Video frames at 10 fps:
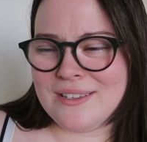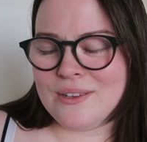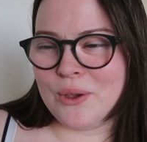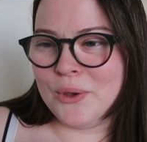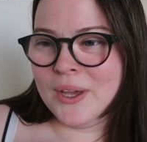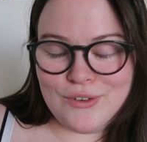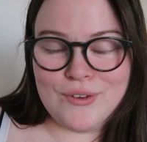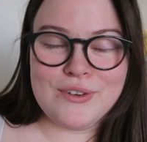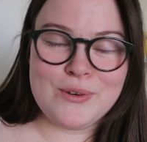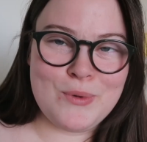So I'll
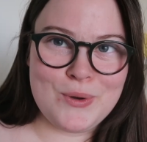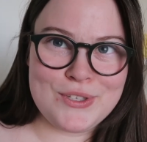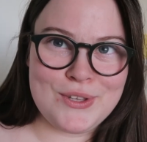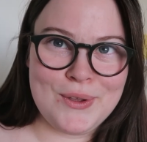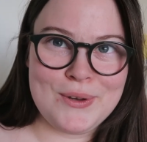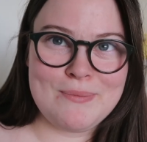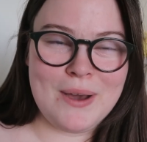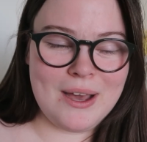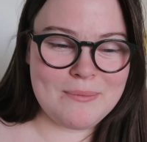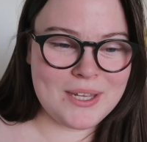reveal more soon,
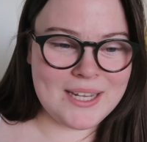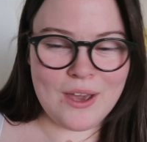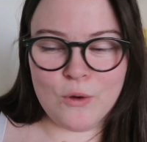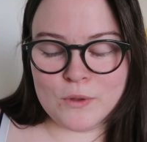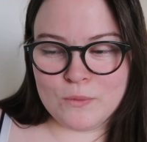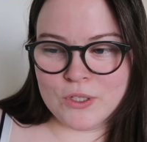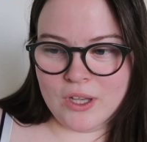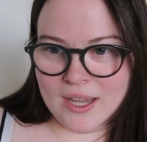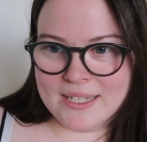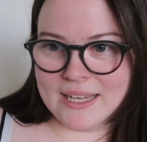but I'm going to get on with more
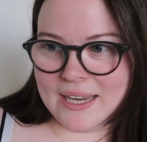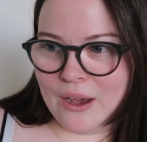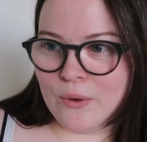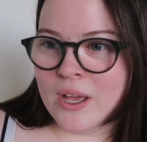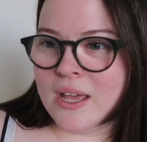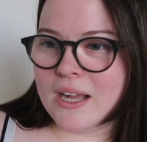tidying now.